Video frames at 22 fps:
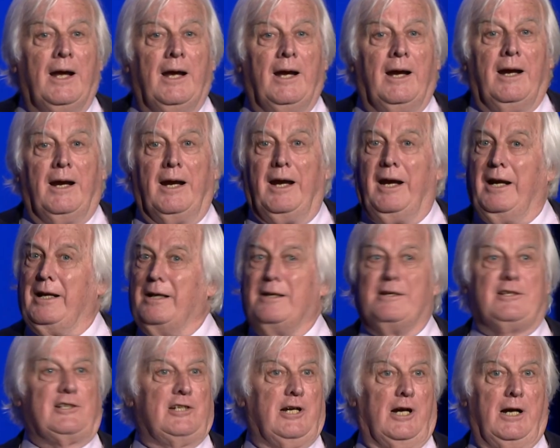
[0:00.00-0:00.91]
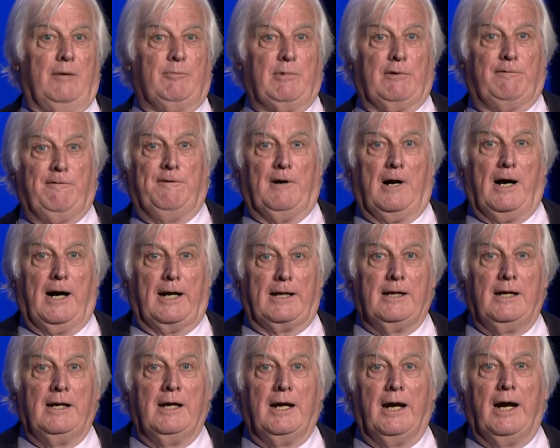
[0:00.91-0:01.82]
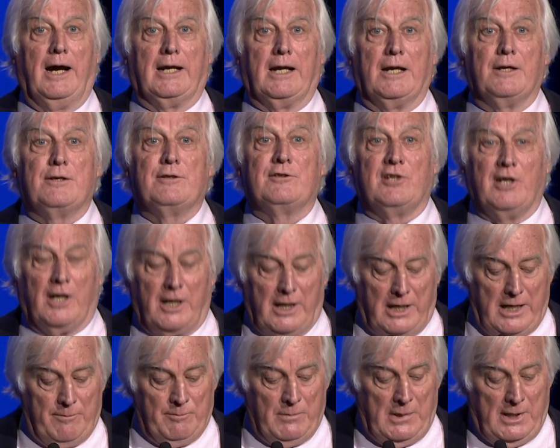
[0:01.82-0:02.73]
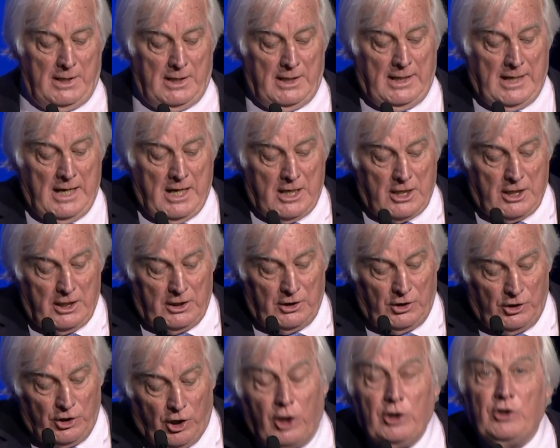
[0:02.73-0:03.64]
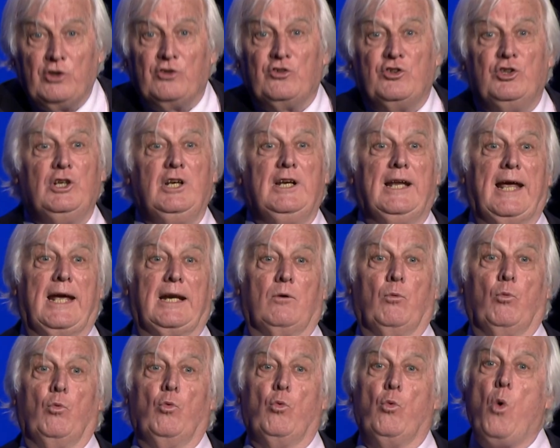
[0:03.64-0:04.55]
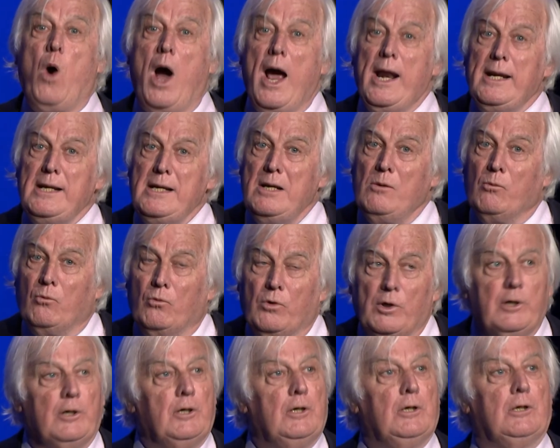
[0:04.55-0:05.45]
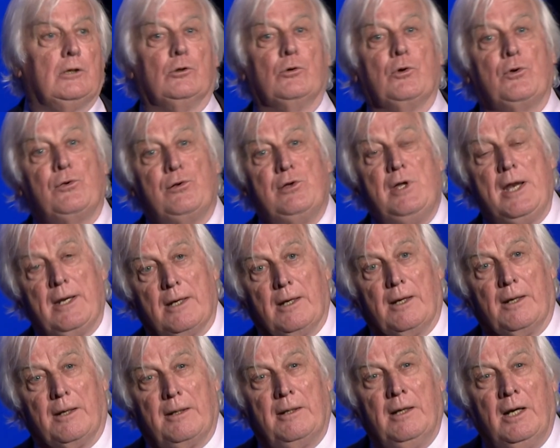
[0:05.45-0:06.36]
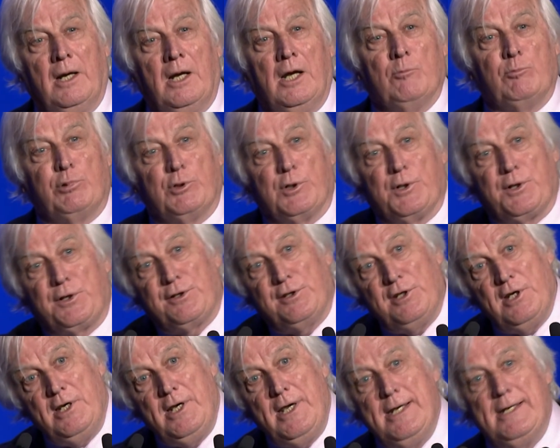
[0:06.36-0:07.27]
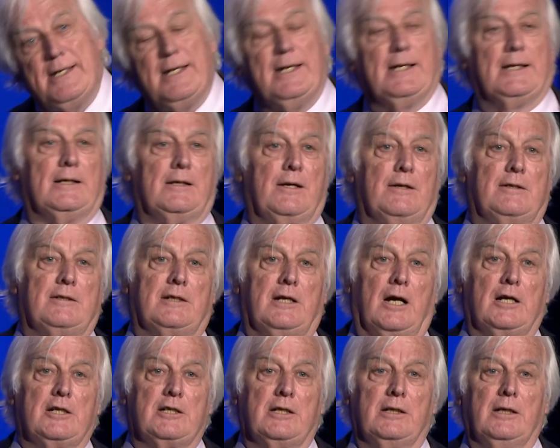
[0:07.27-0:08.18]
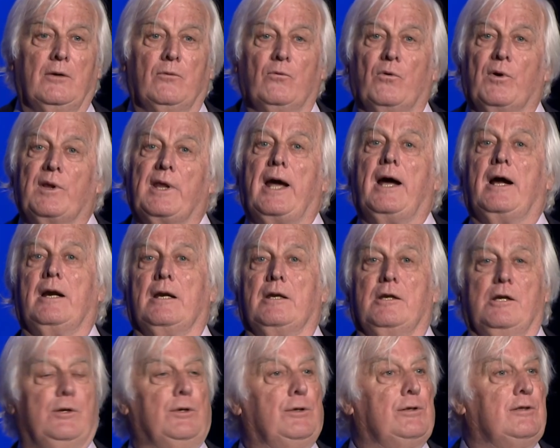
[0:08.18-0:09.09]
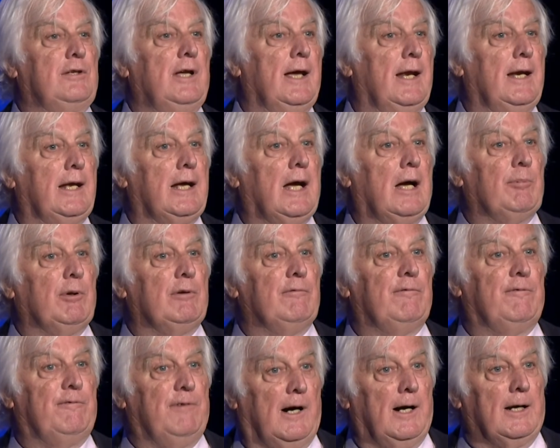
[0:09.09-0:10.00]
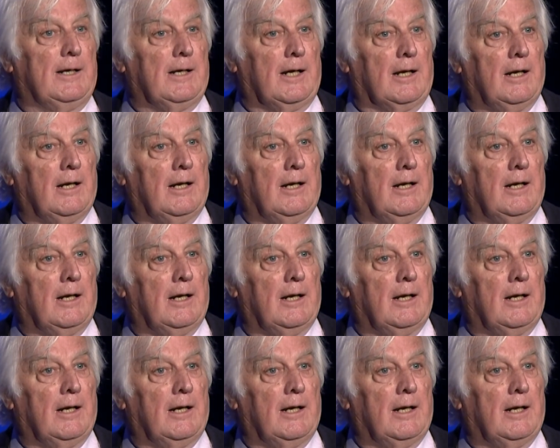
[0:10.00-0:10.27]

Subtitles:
it is time to fight, and it's time not to let one word or sentence proceed in a discussion without you standing up and fighting.